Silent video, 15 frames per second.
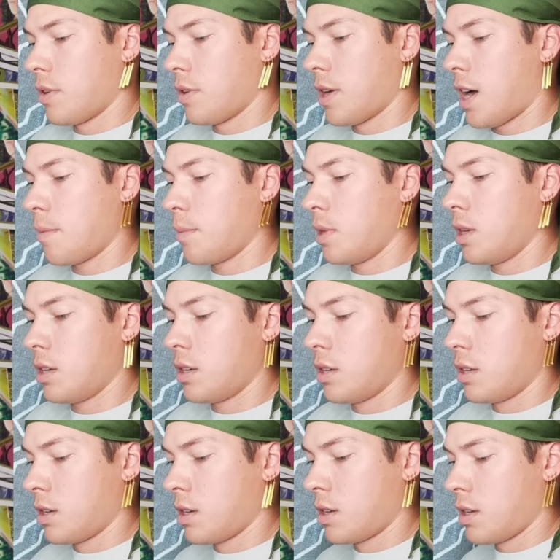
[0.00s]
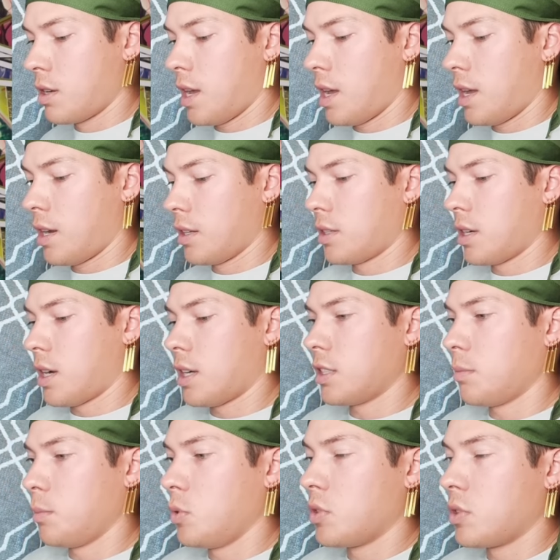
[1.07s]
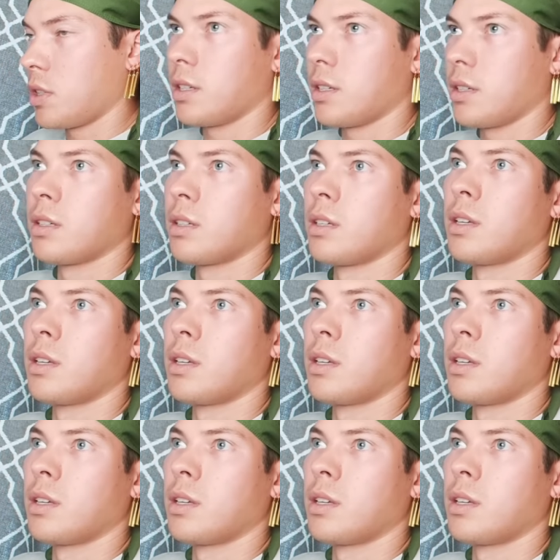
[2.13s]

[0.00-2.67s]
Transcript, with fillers: Onami and a Tot Musica.